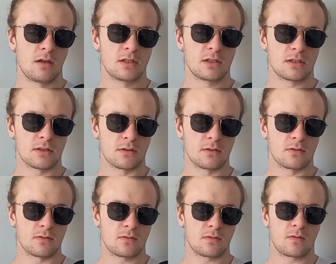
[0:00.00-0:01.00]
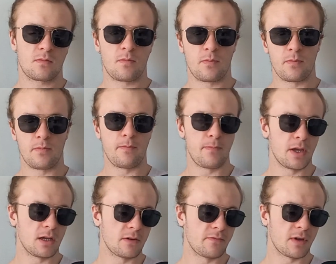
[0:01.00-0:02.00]
so
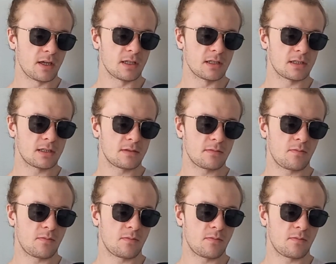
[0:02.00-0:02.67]
bigger veins,